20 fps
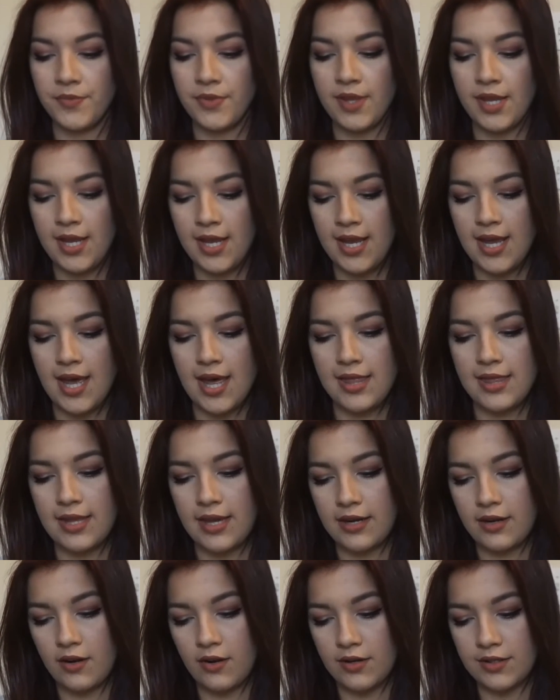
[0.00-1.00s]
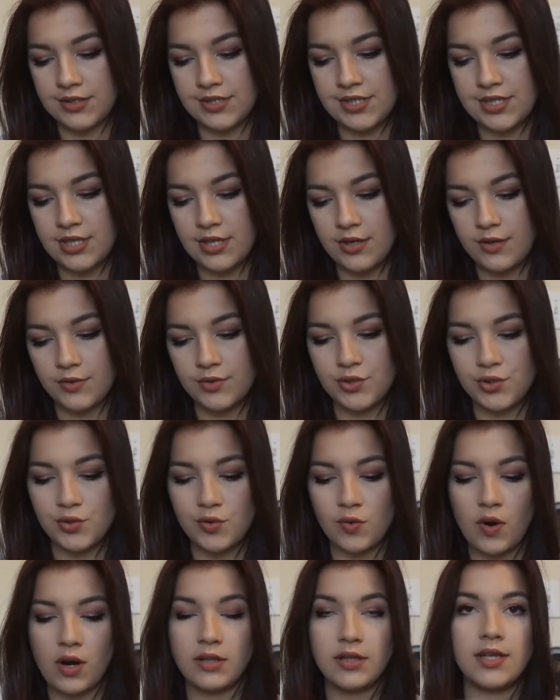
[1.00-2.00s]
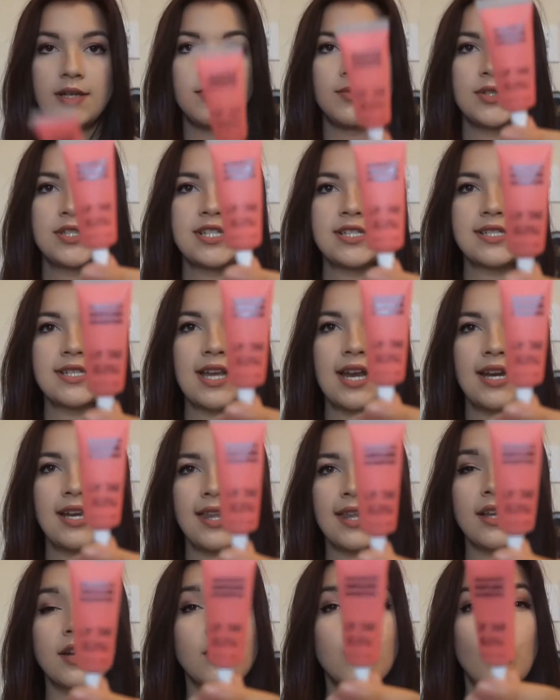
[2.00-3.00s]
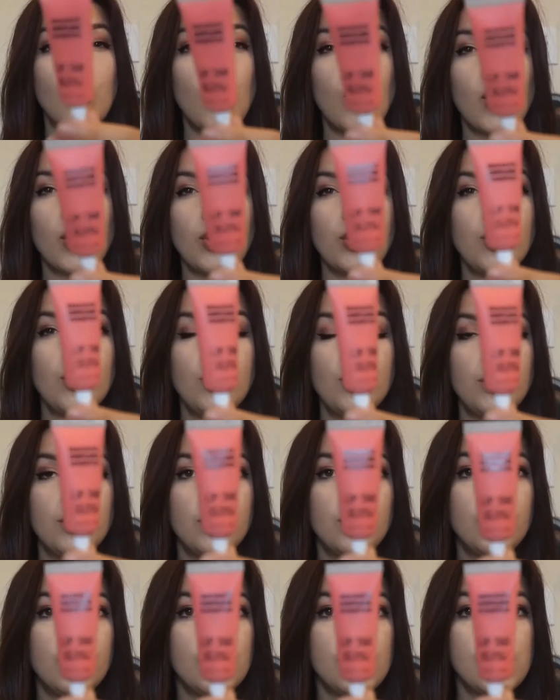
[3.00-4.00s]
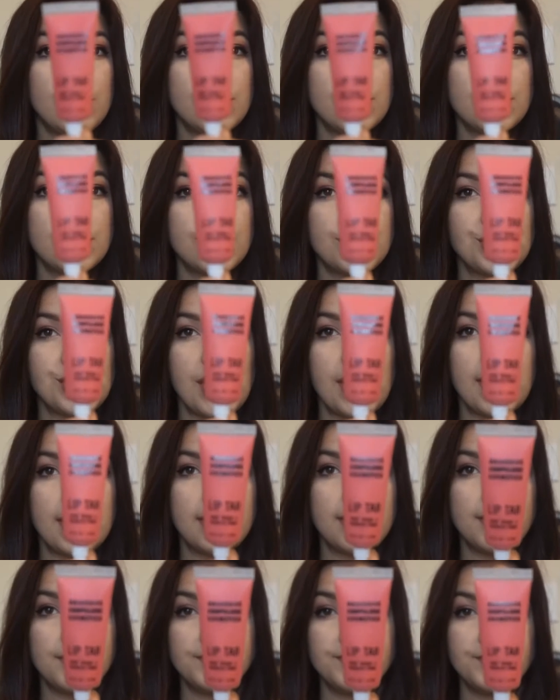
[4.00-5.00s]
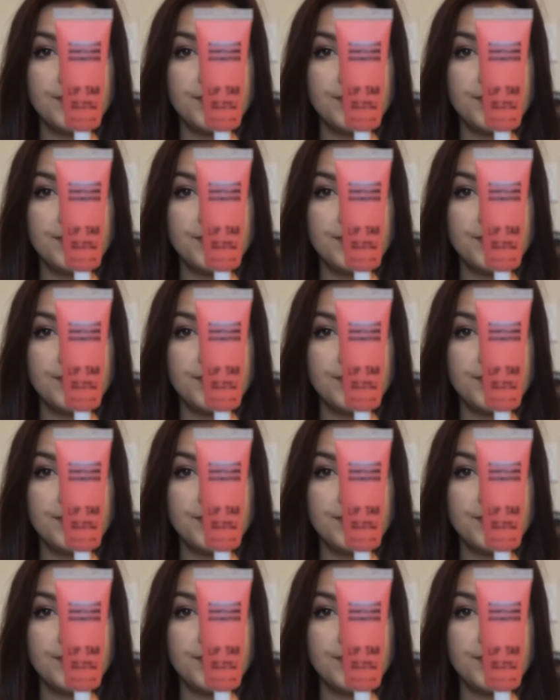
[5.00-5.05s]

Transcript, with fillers: and then also Trollop, which is kind of like a coral shade.